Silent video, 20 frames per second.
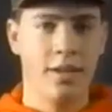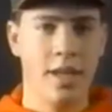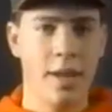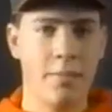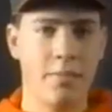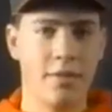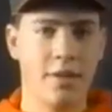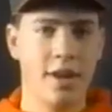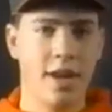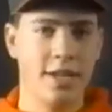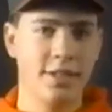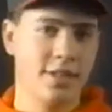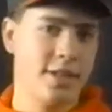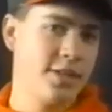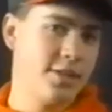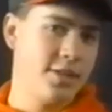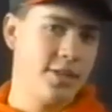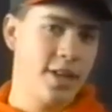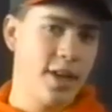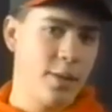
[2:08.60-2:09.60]
Leprechauns
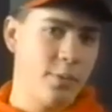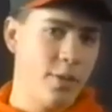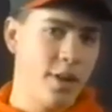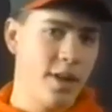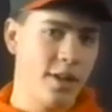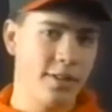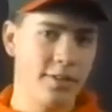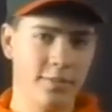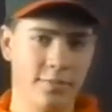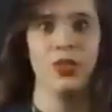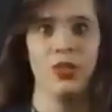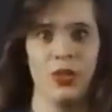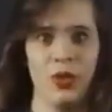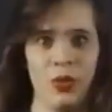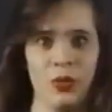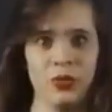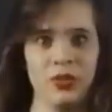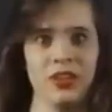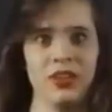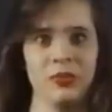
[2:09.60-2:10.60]
because they're not real.
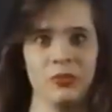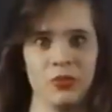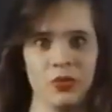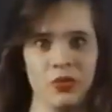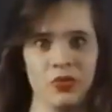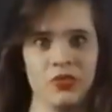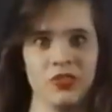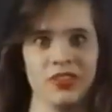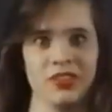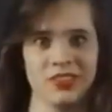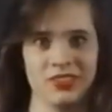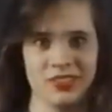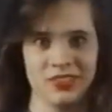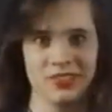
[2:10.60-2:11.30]
Lonely movies.